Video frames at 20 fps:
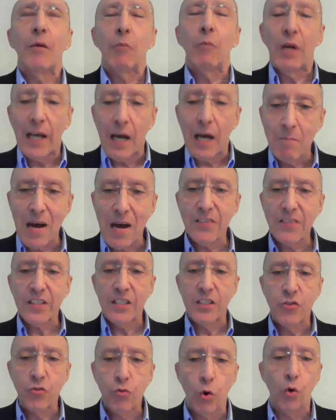When Hamas
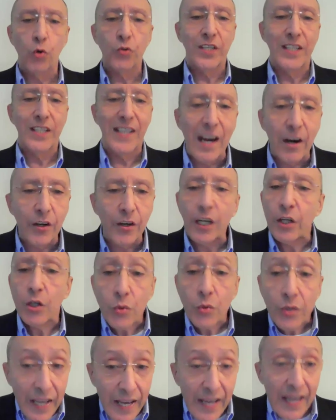controls an area, you
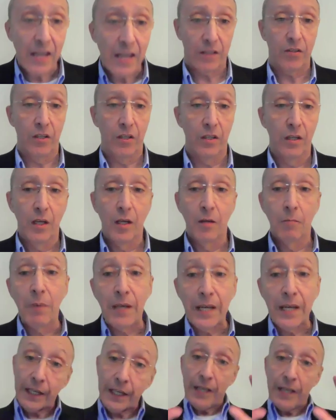can't
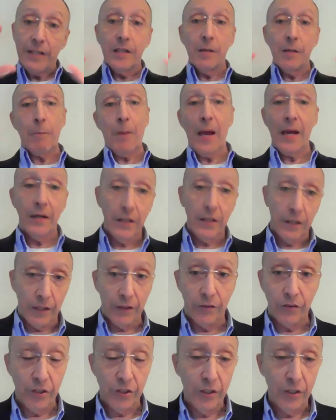be an
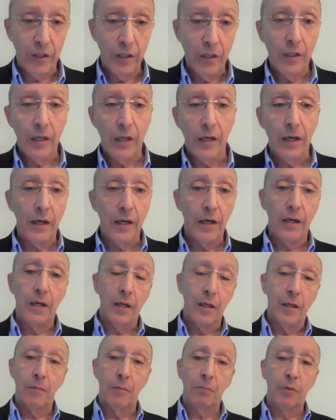independent
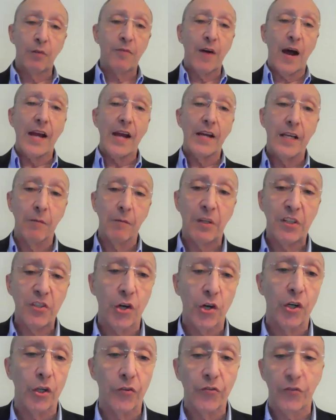providing
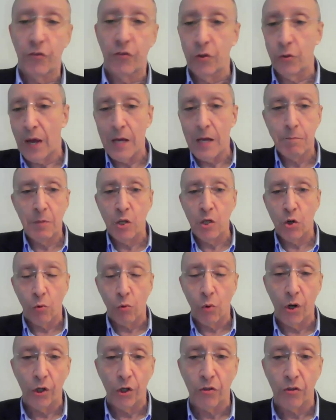materials to AP or
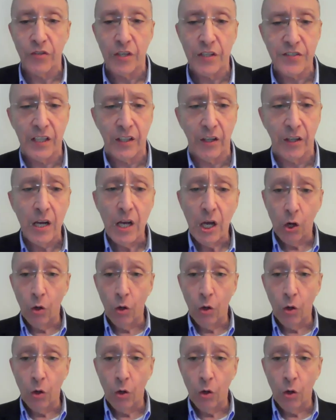Reuters, et cetera,